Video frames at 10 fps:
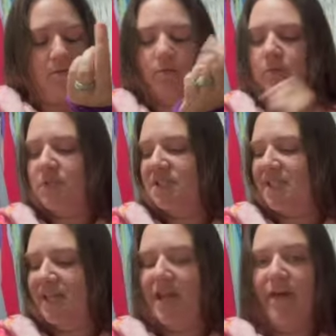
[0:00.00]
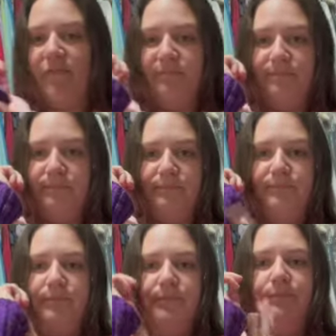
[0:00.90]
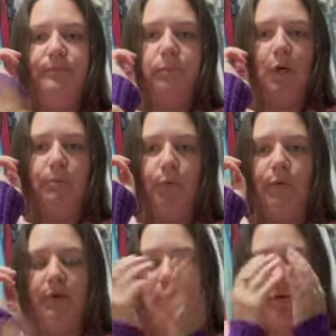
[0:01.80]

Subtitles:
This is like that purple. Oh,